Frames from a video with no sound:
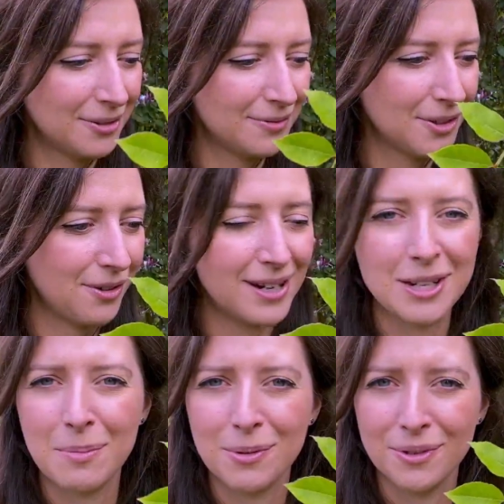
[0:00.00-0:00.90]
grind
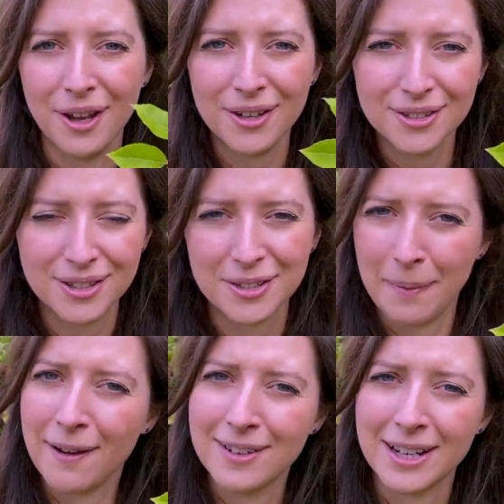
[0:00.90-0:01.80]
up all the husks.
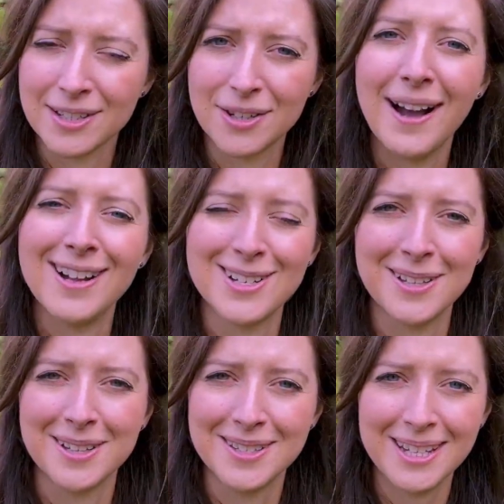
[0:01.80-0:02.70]
Apparently it's not actually
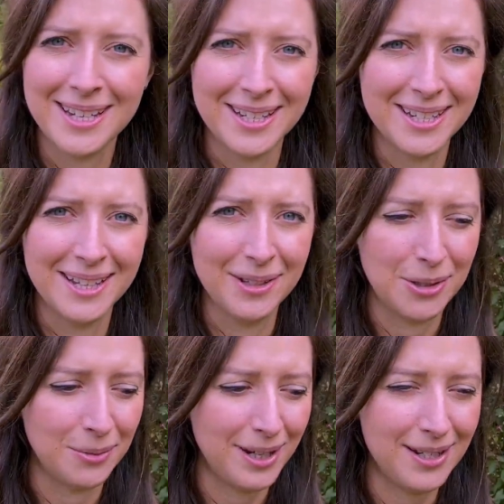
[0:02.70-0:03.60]
the seed that
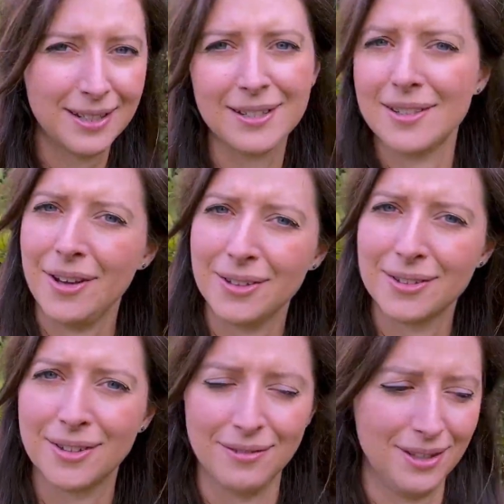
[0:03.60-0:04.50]
you eat, it's the
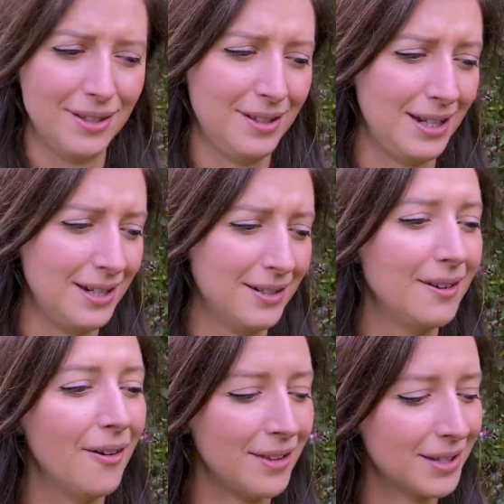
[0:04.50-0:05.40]
husk of the seed
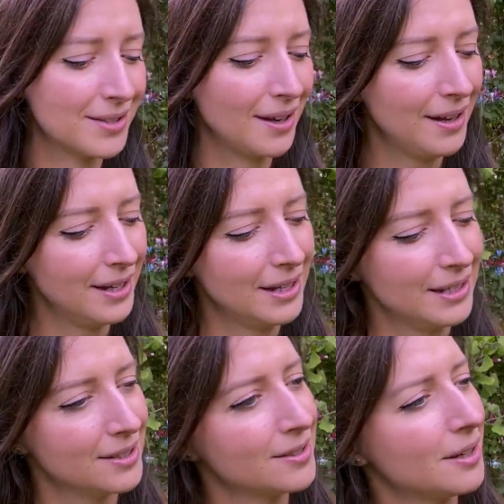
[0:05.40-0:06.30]
on this.
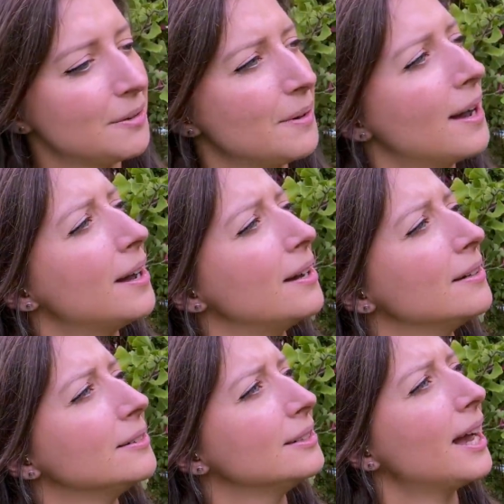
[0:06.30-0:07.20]
So
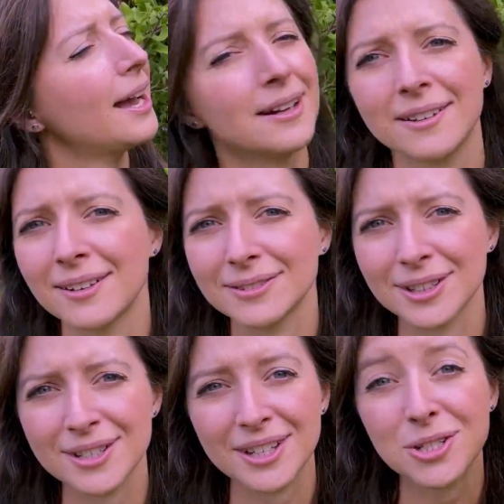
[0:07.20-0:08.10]
yeah, I've got
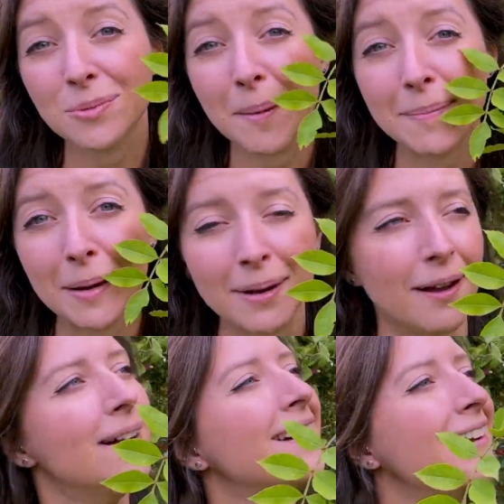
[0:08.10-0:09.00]
a Szechuan pepper.
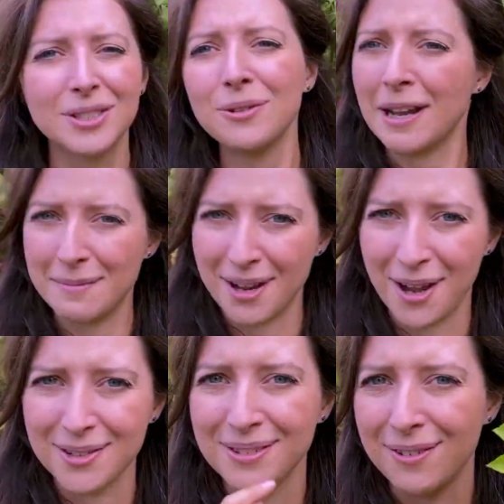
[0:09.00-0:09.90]
Do let me
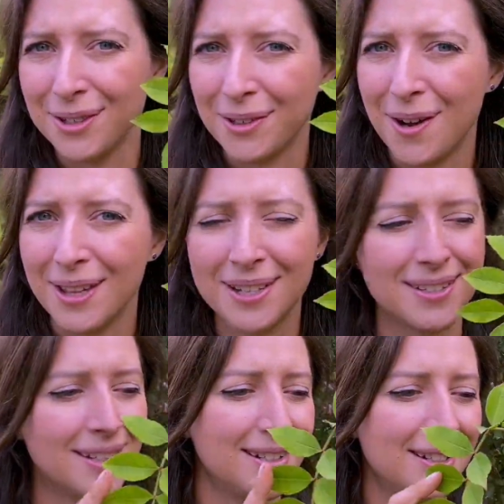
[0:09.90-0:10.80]
know if you grow this
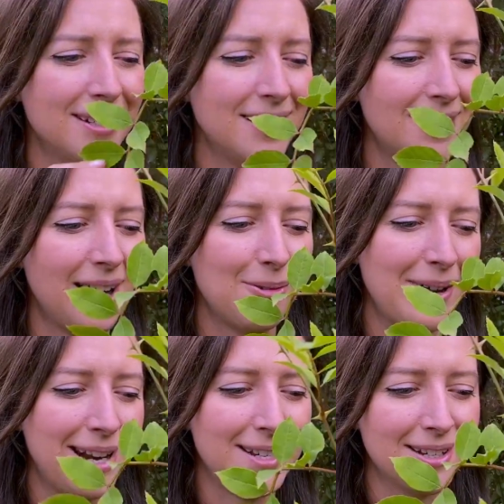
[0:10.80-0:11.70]
and how
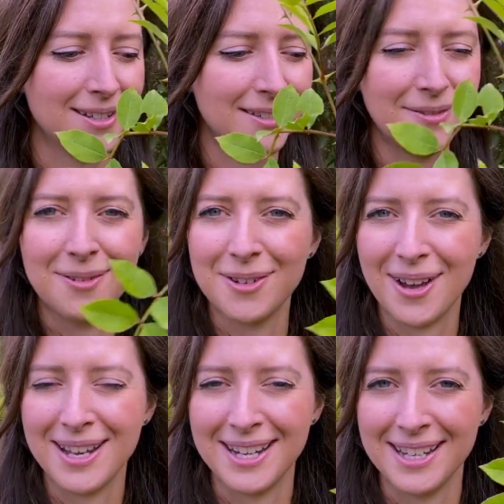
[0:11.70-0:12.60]
well it does. If you've got
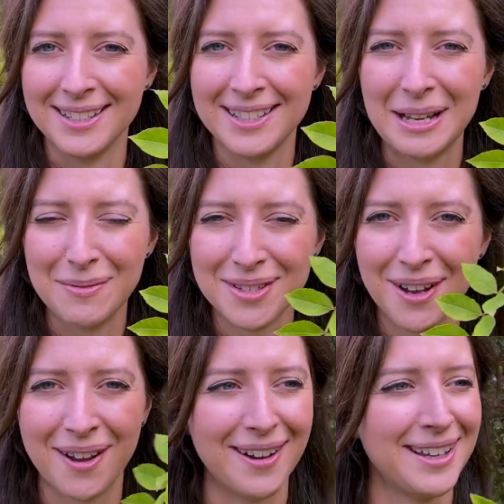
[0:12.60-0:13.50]
any tips,
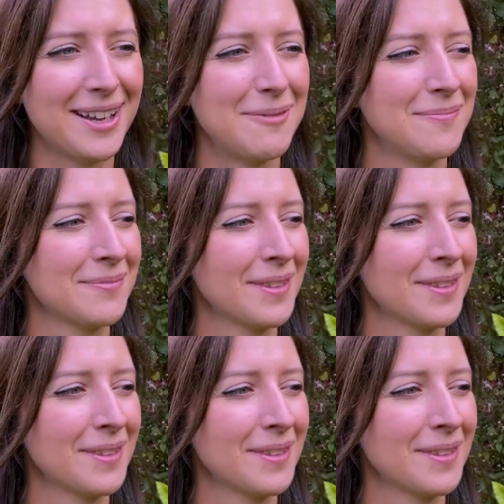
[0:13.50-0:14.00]
I'd